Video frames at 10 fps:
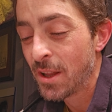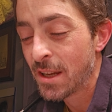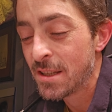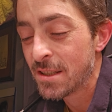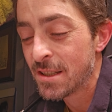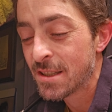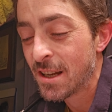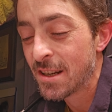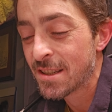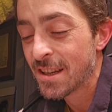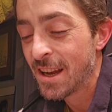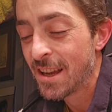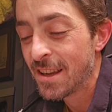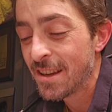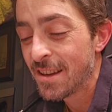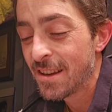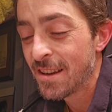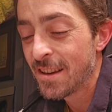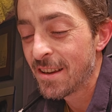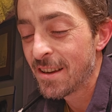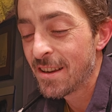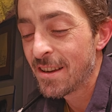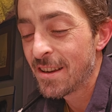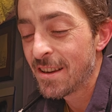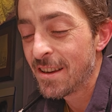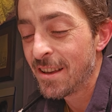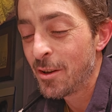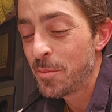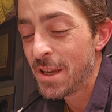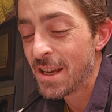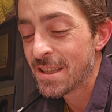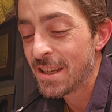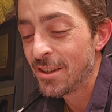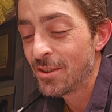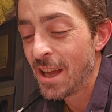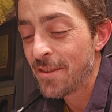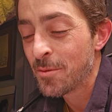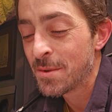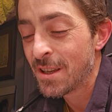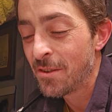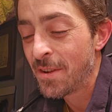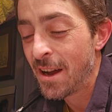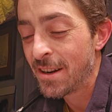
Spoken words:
like he's a dishonest guy. And he'll BS and he'll laugh himself out.